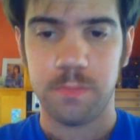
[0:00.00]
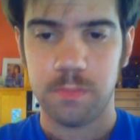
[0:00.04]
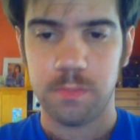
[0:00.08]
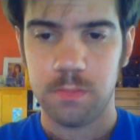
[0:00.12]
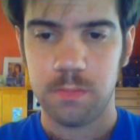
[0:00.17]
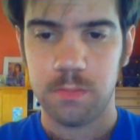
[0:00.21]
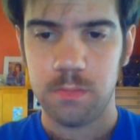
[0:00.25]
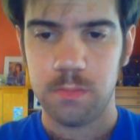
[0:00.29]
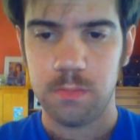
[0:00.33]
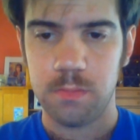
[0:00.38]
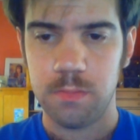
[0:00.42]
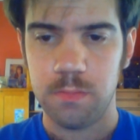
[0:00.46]

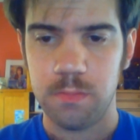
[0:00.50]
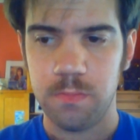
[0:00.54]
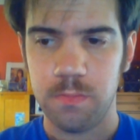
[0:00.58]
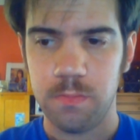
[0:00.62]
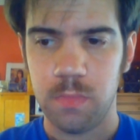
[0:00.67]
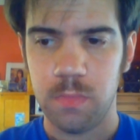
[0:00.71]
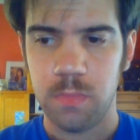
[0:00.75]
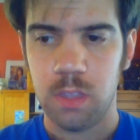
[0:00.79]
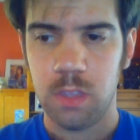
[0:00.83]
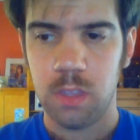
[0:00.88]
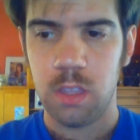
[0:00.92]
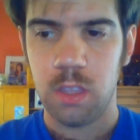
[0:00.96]

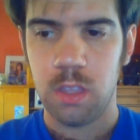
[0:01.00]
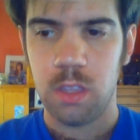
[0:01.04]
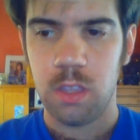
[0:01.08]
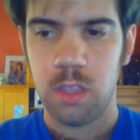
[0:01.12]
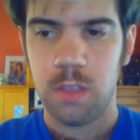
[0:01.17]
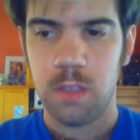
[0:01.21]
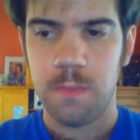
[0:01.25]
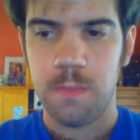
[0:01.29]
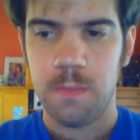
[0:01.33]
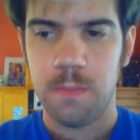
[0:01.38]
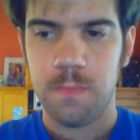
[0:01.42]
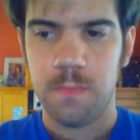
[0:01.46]

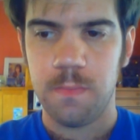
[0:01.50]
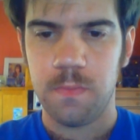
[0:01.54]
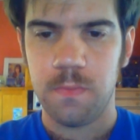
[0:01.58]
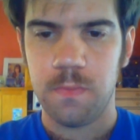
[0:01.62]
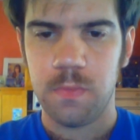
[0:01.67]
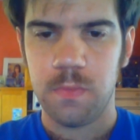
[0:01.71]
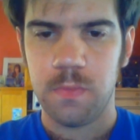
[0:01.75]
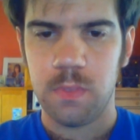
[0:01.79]
Nothing is said.